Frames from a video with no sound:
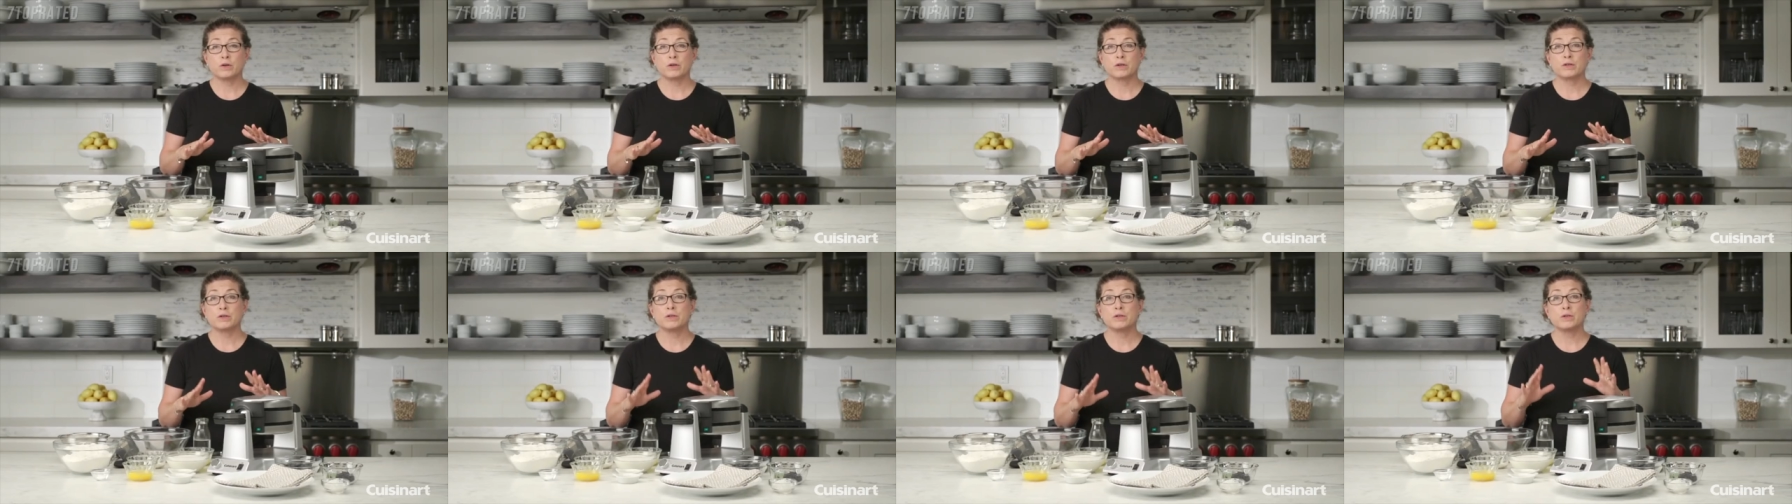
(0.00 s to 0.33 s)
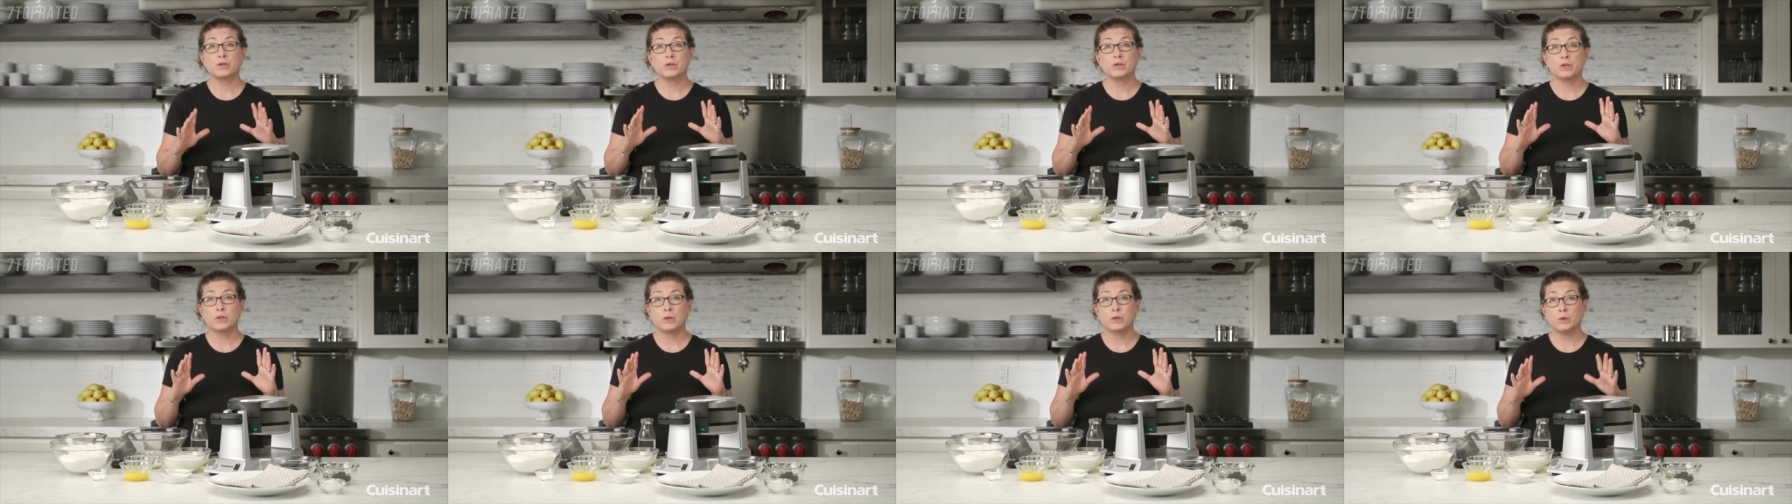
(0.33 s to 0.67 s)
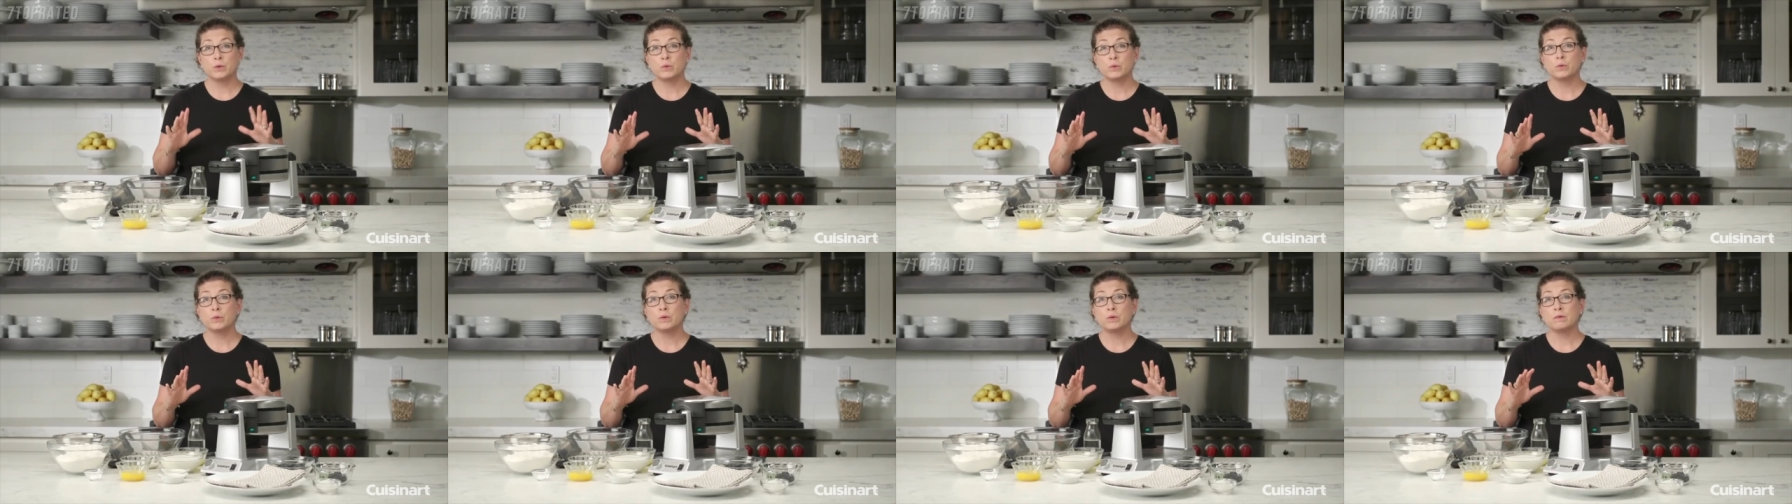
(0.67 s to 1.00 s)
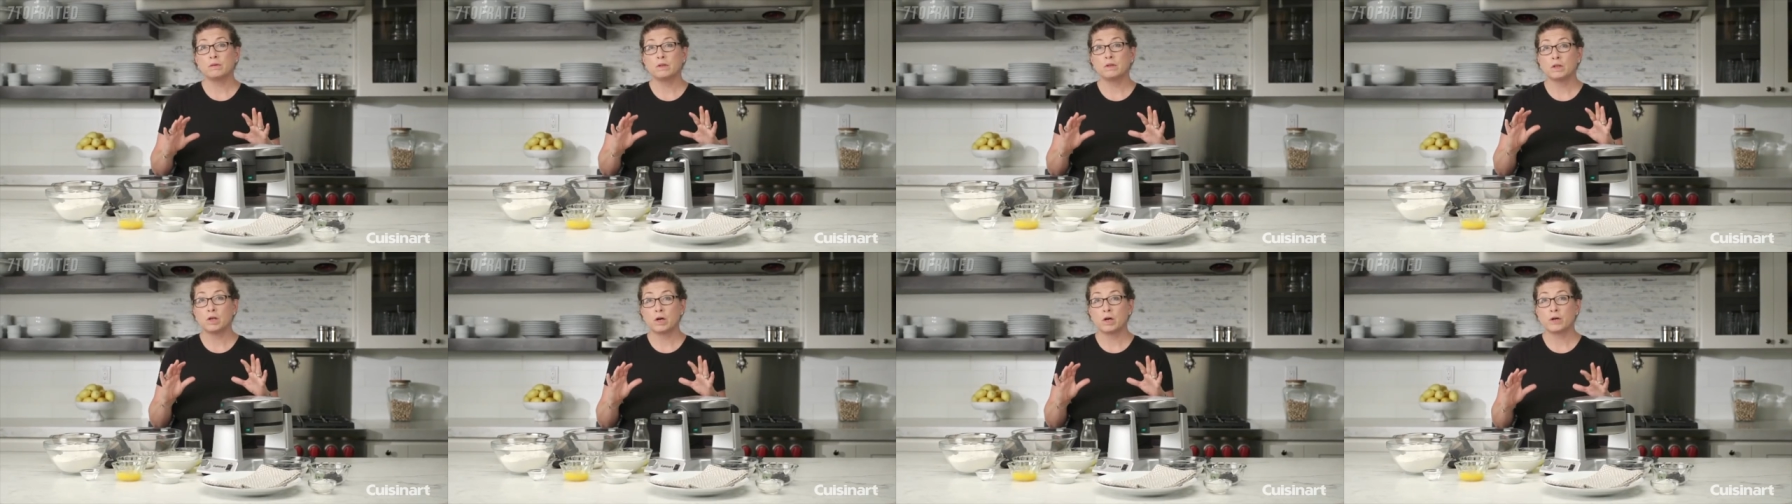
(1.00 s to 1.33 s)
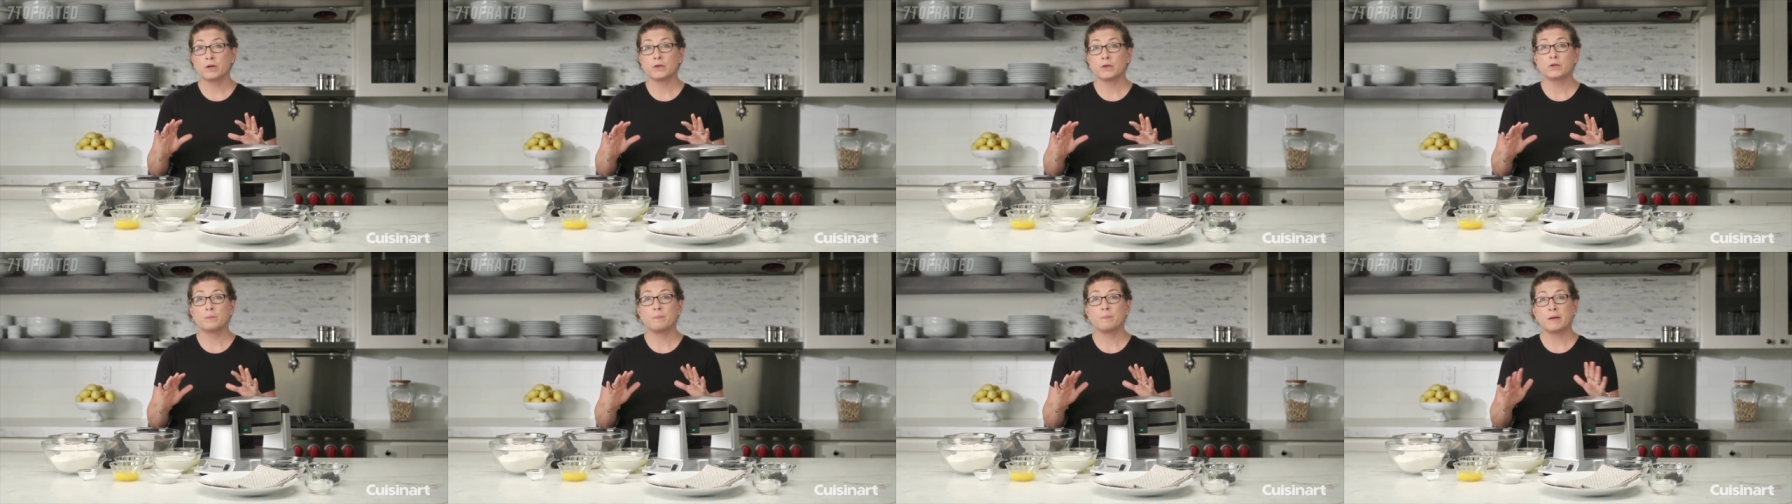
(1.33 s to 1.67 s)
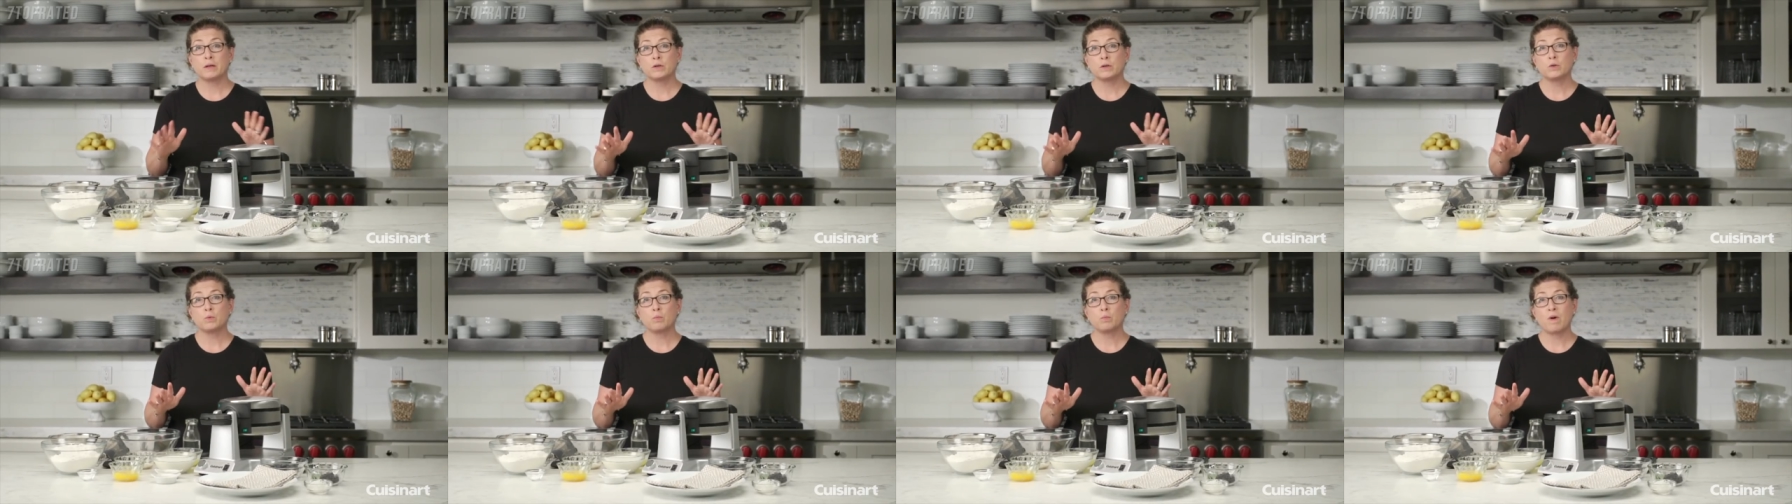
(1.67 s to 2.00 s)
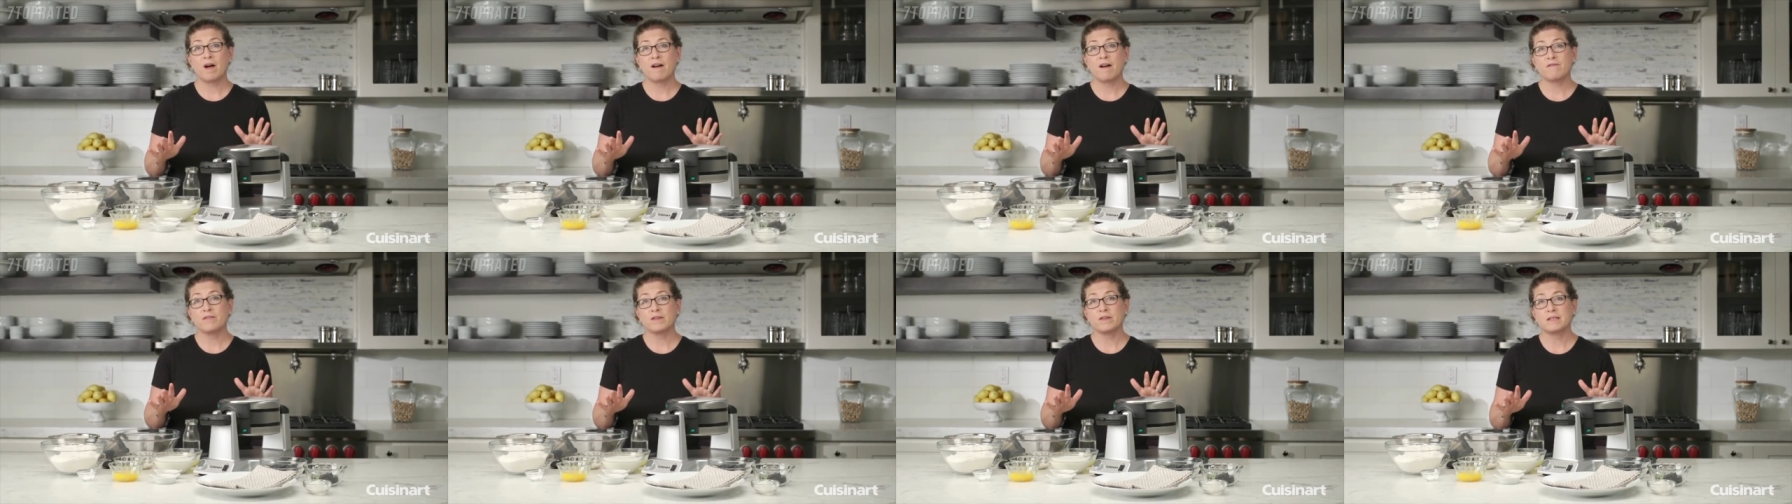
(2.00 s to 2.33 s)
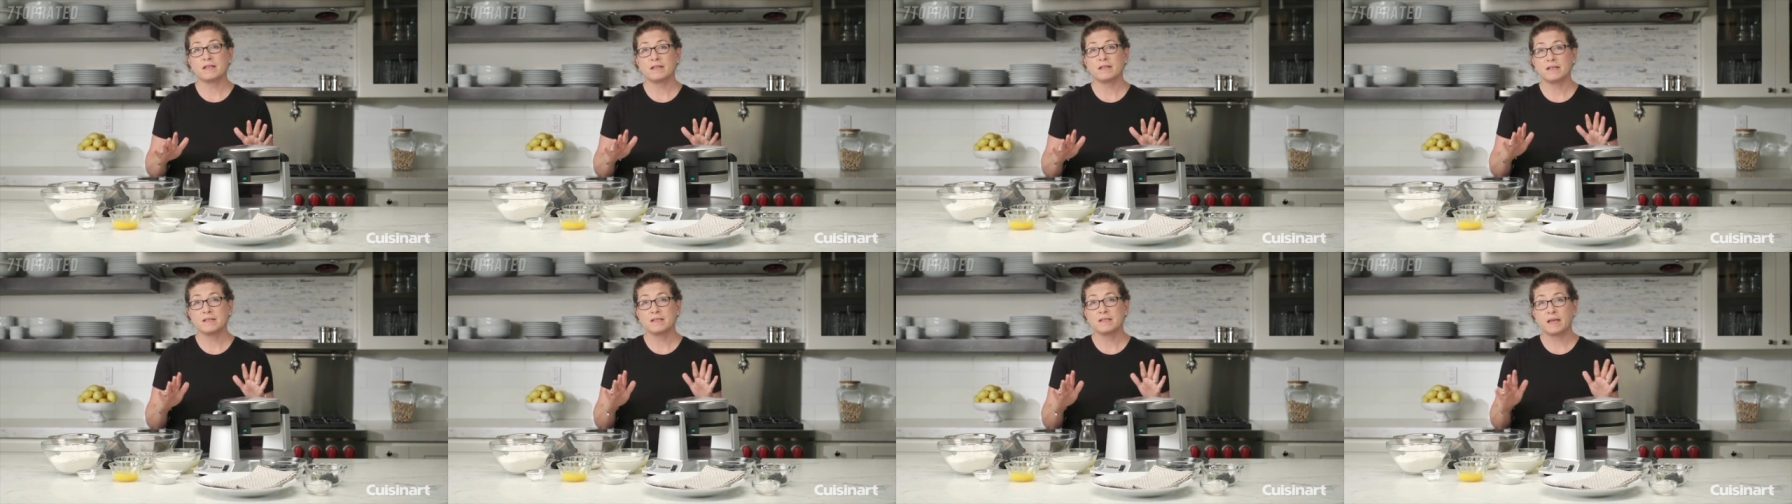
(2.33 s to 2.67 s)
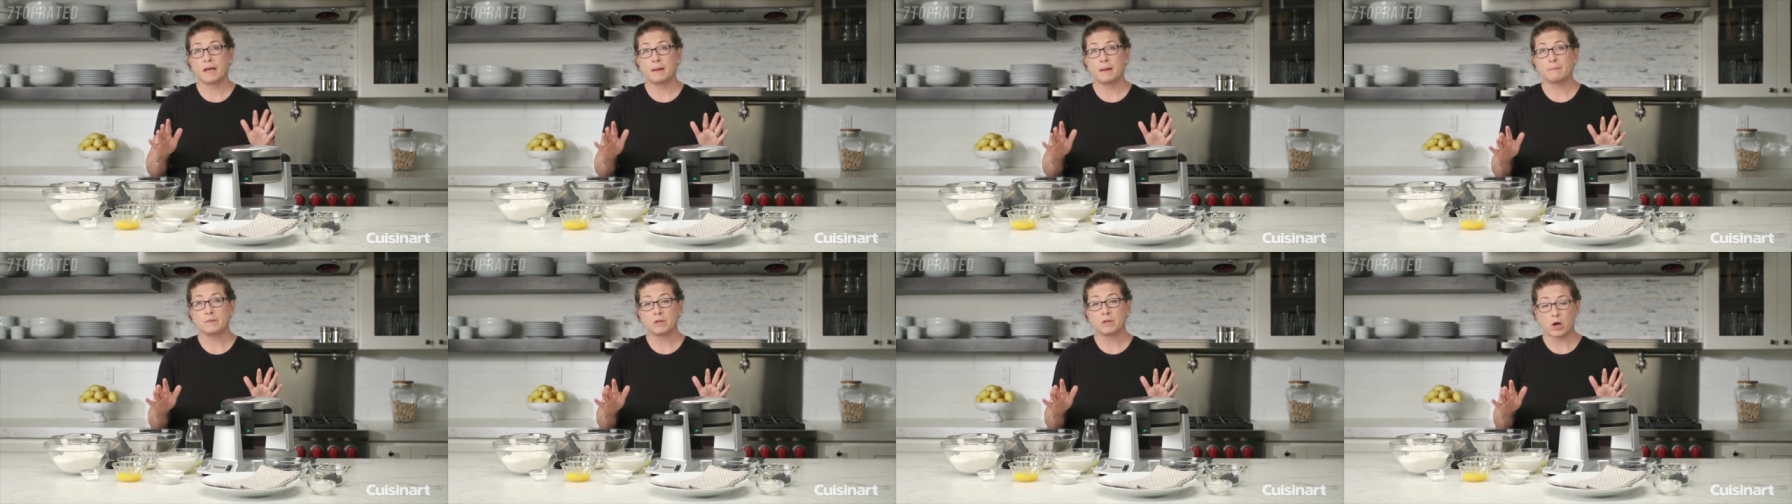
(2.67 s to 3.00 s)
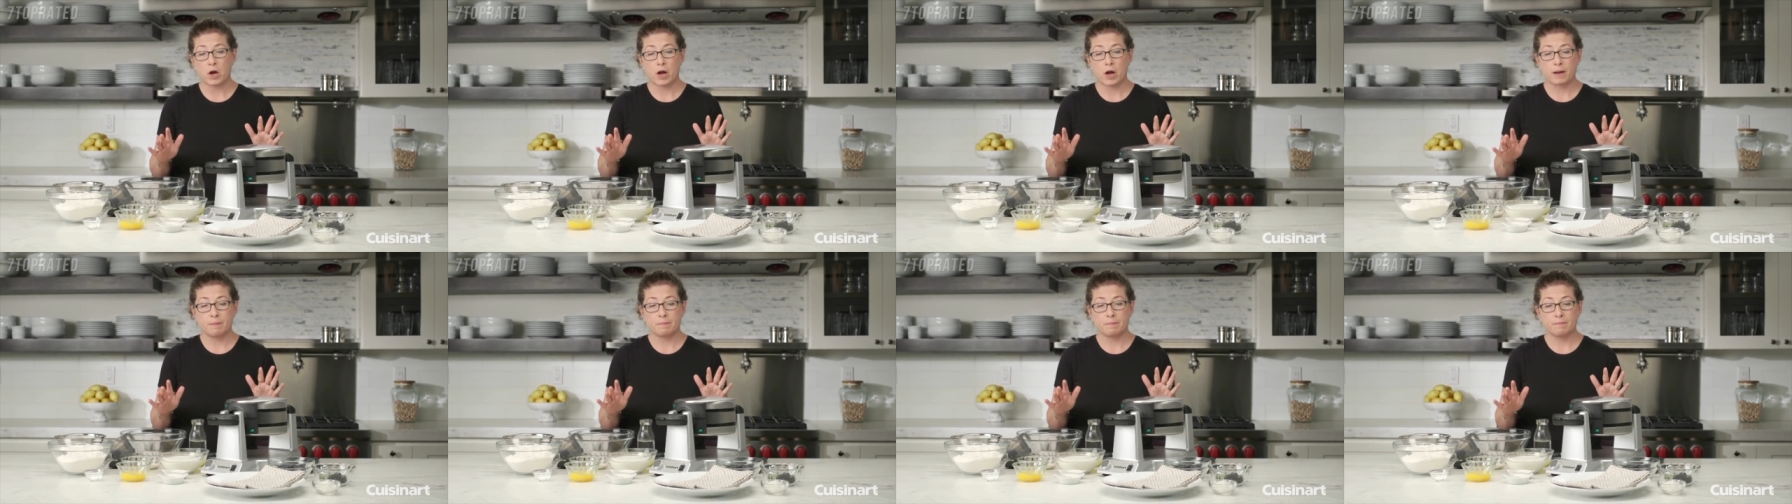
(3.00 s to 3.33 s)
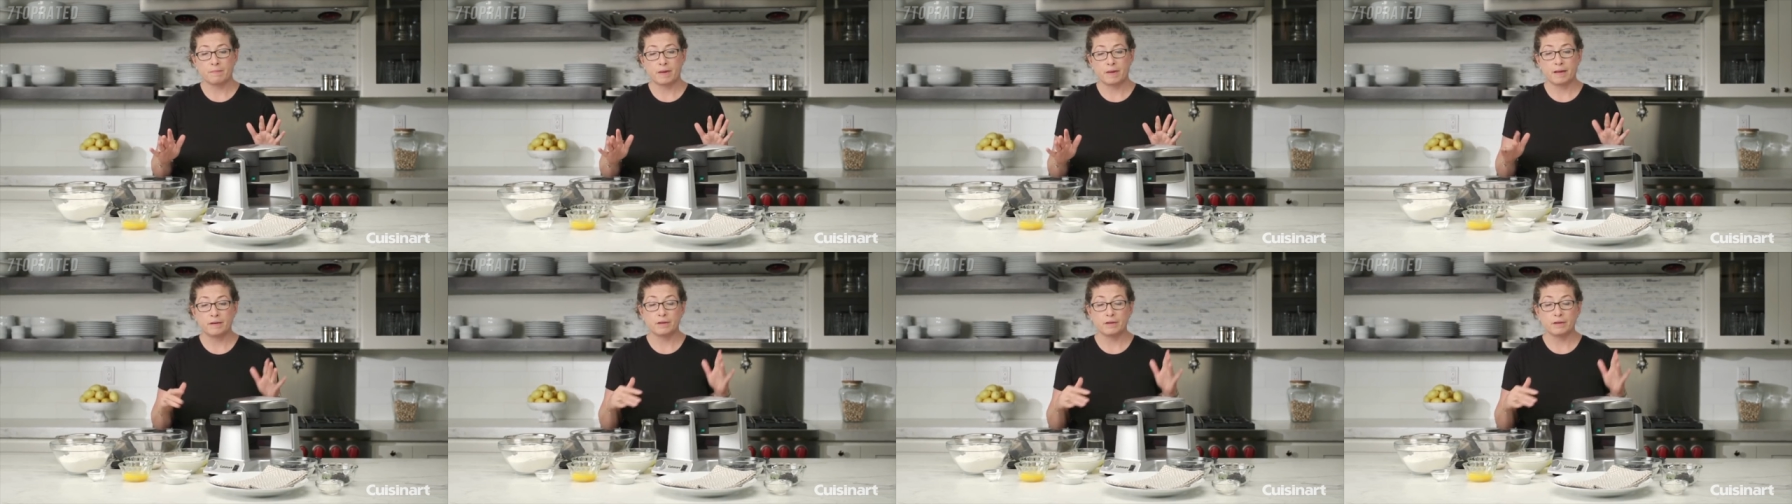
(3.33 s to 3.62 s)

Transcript: cooks two large Belgian waffles at the same time,